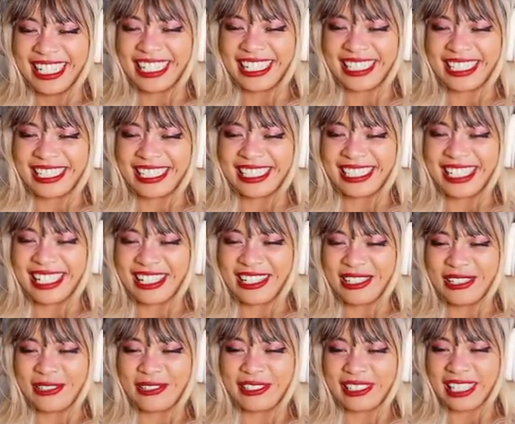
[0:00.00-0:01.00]

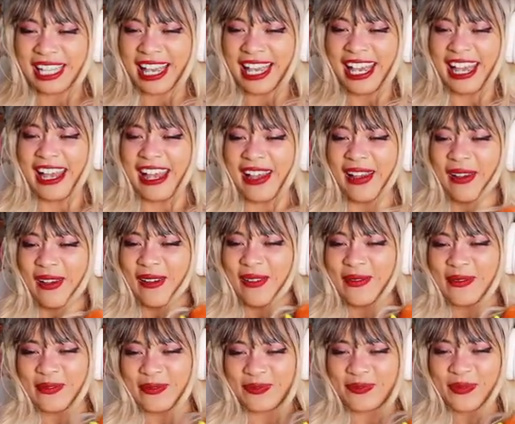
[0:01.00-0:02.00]
Excuse
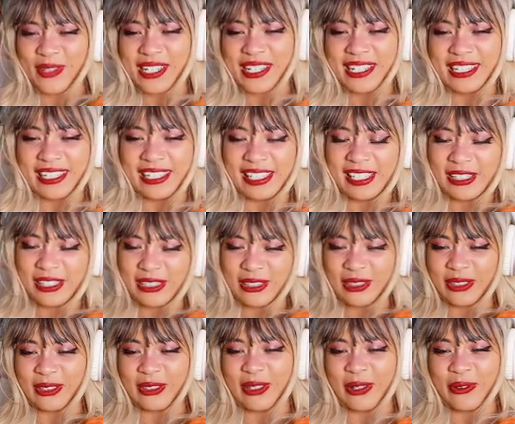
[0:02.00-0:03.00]
him.
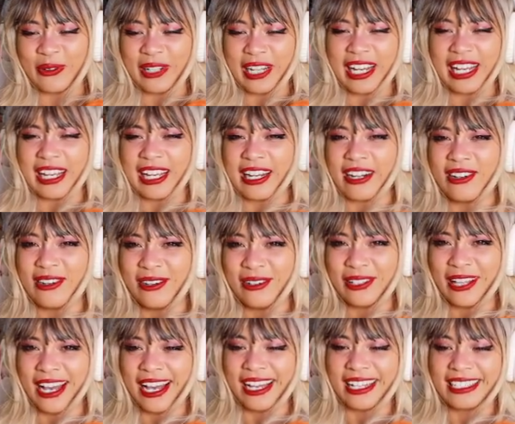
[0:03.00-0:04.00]
Gonna make a
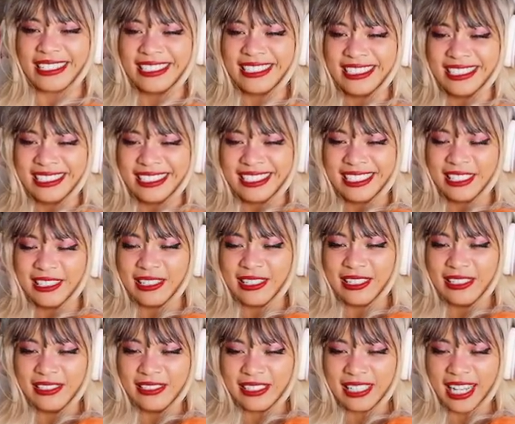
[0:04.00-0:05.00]
few more stops
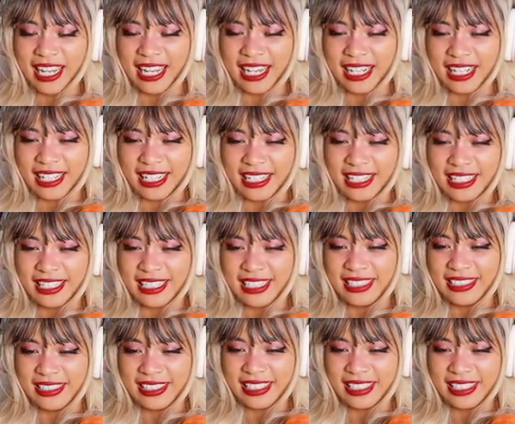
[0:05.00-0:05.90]
first before we get back to the